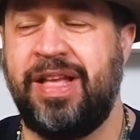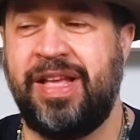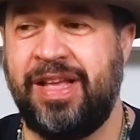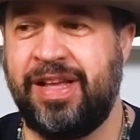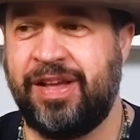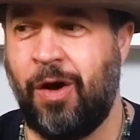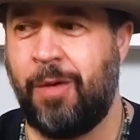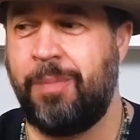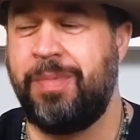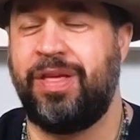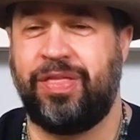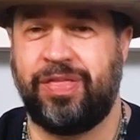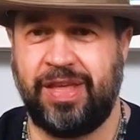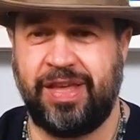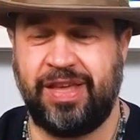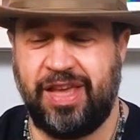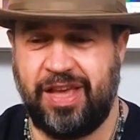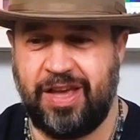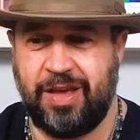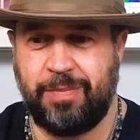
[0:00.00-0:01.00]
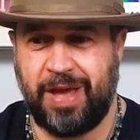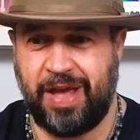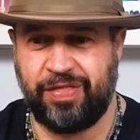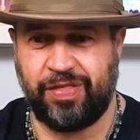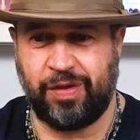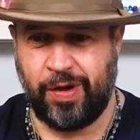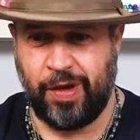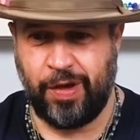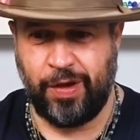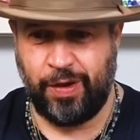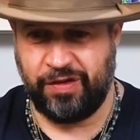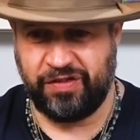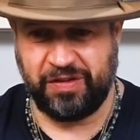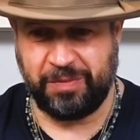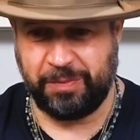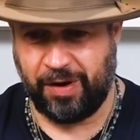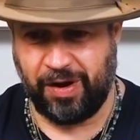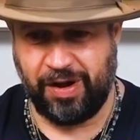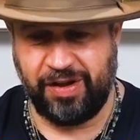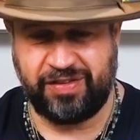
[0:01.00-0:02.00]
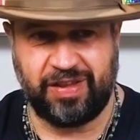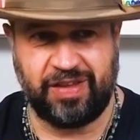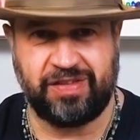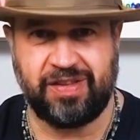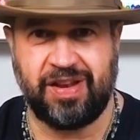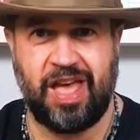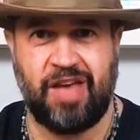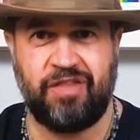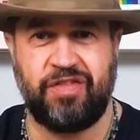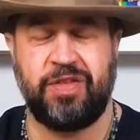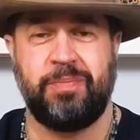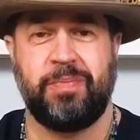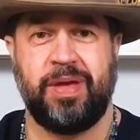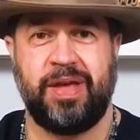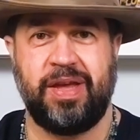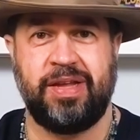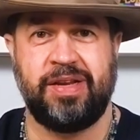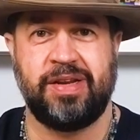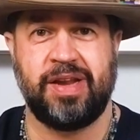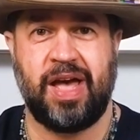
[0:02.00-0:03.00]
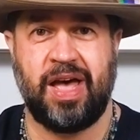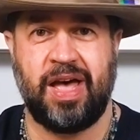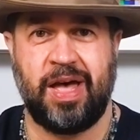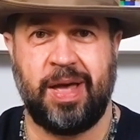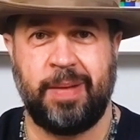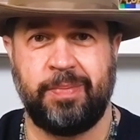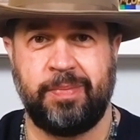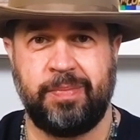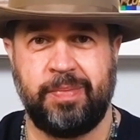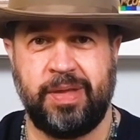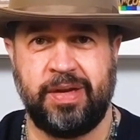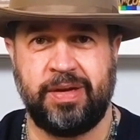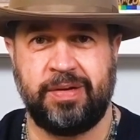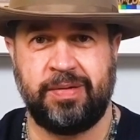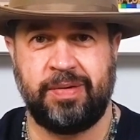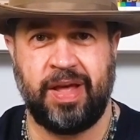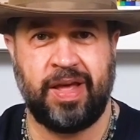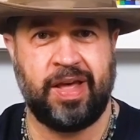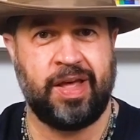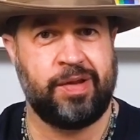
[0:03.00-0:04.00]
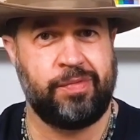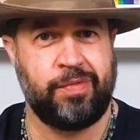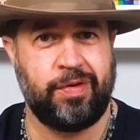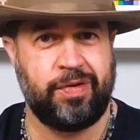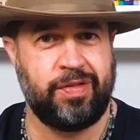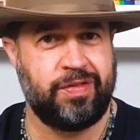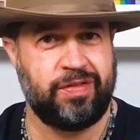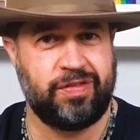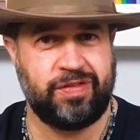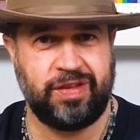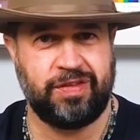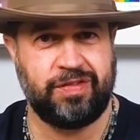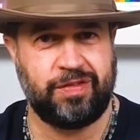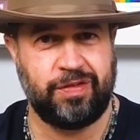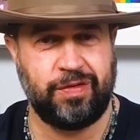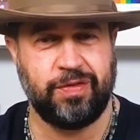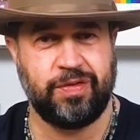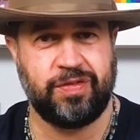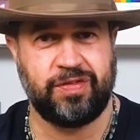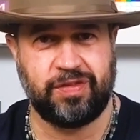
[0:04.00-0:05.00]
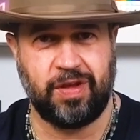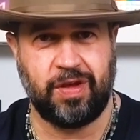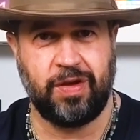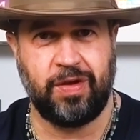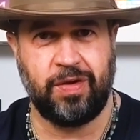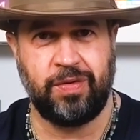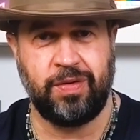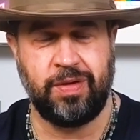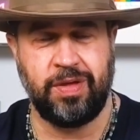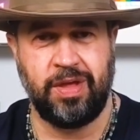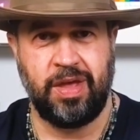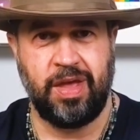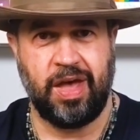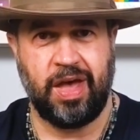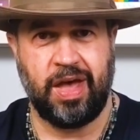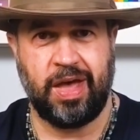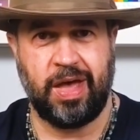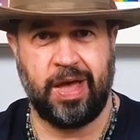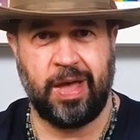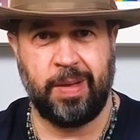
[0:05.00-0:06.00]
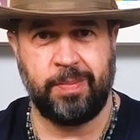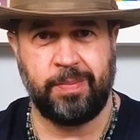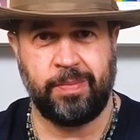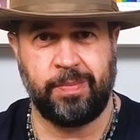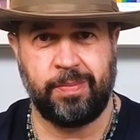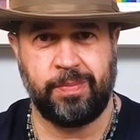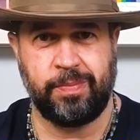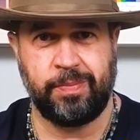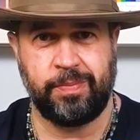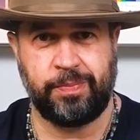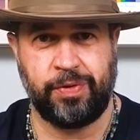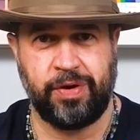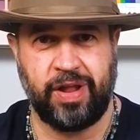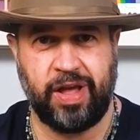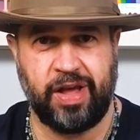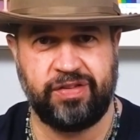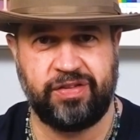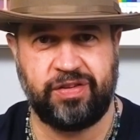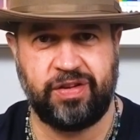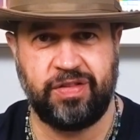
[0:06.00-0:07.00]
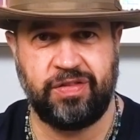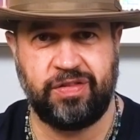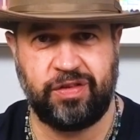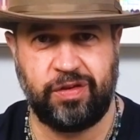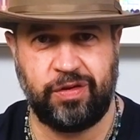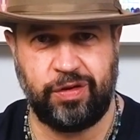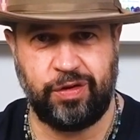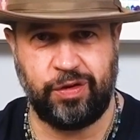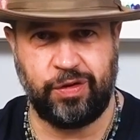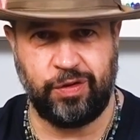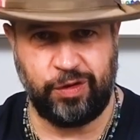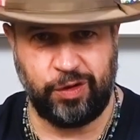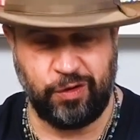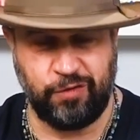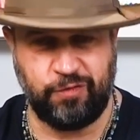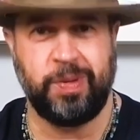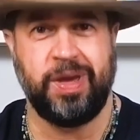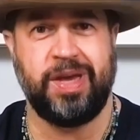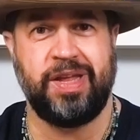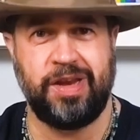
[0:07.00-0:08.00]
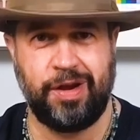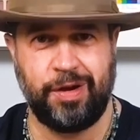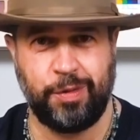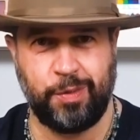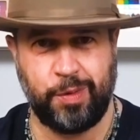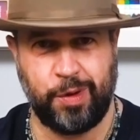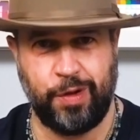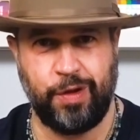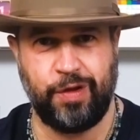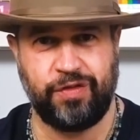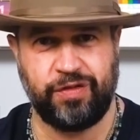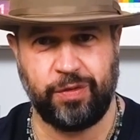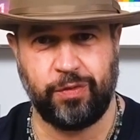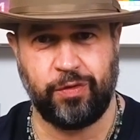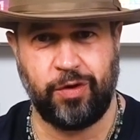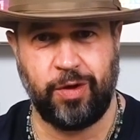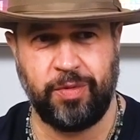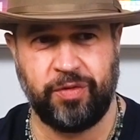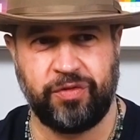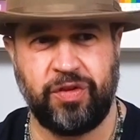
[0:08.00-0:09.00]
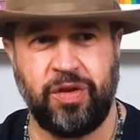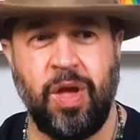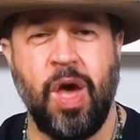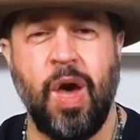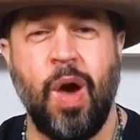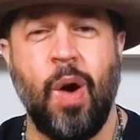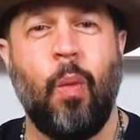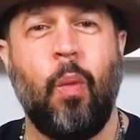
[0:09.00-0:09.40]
It got me thinking about the rehearsal process, and having been in 160 or so productions, you've been in a rehearsal room or two.